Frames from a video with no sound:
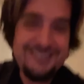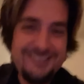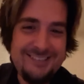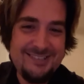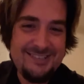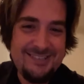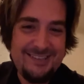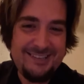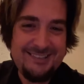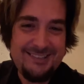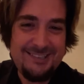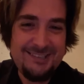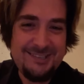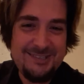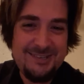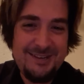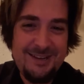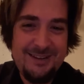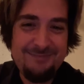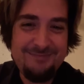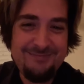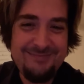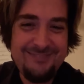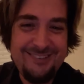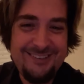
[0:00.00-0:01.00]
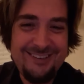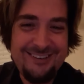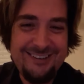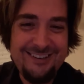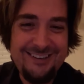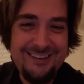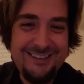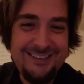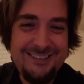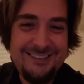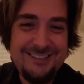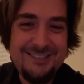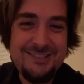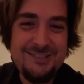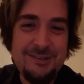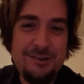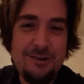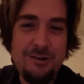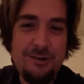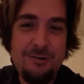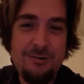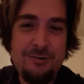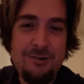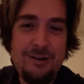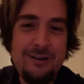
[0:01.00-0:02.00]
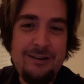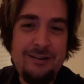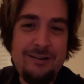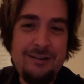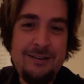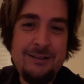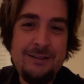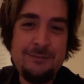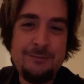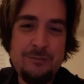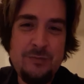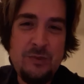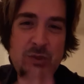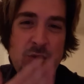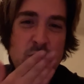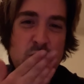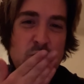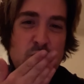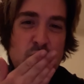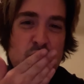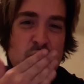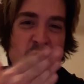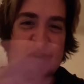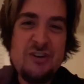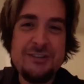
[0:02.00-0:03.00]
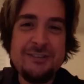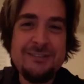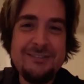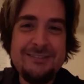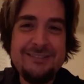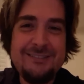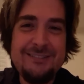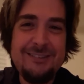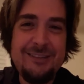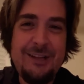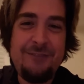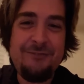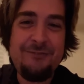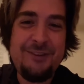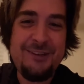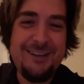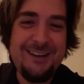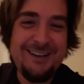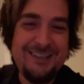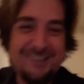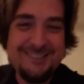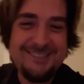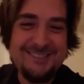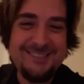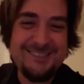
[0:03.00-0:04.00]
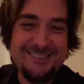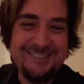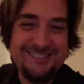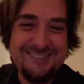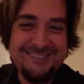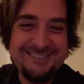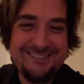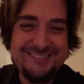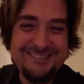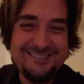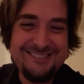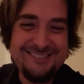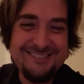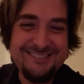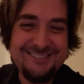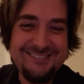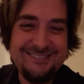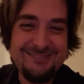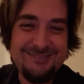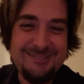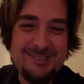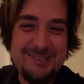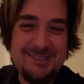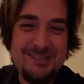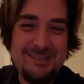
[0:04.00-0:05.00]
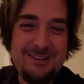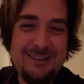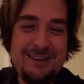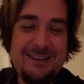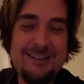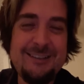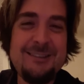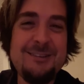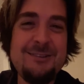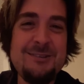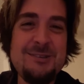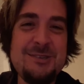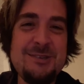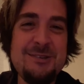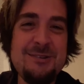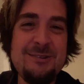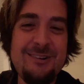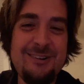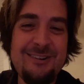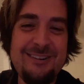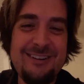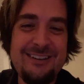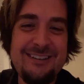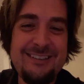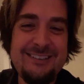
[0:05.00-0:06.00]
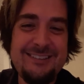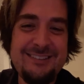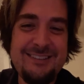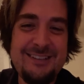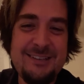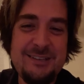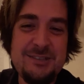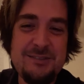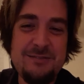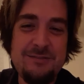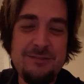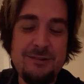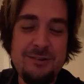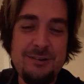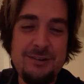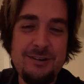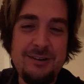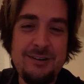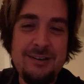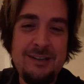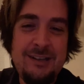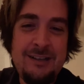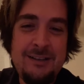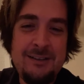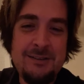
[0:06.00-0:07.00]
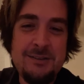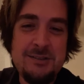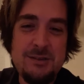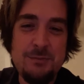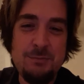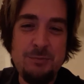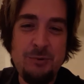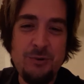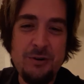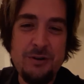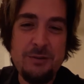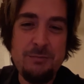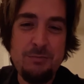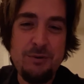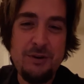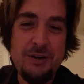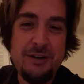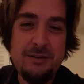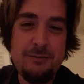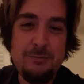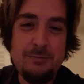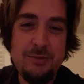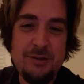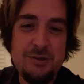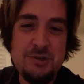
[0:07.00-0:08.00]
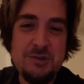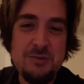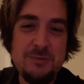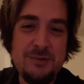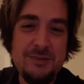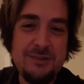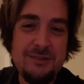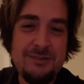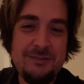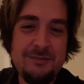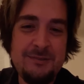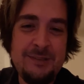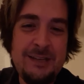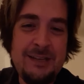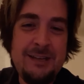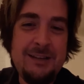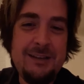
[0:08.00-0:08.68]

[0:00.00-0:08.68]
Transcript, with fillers: set this up. All right. So, uh, love you guys. We'll see you out there soon. All right. Thanks for uh, supporting Breaking Benjamin